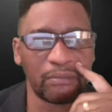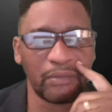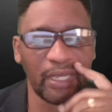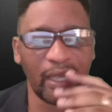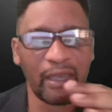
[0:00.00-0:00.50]

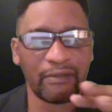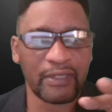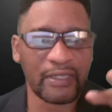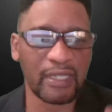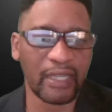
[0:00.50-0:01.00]
may have
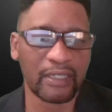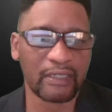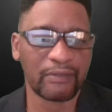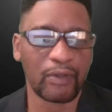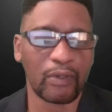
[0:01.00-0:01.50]
its
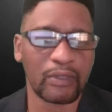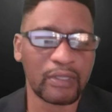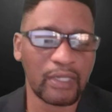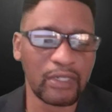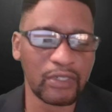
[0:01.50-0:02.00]
negative
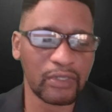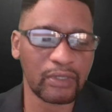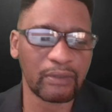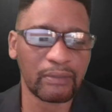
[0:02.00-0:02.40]
connotation,